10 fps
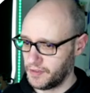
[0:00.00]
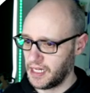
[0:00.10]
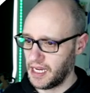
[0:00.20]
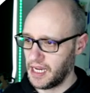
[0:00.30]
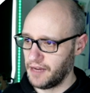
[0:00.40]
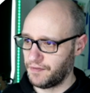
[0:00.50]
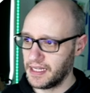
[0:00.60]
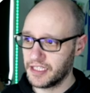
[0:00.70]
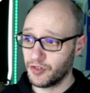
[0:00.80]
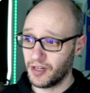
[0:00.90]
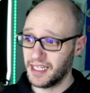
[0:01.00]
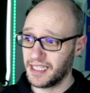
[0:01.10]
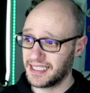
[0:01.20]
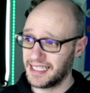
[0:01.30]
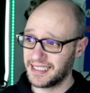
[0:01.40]
Obviously, Ifley's not in
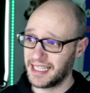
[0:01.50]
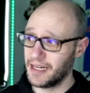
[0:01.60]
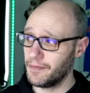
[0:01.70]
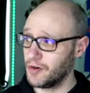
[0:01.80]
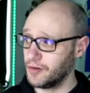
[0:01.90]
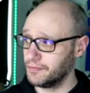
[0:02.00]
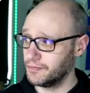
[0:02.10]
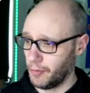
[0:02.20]
this list anymore,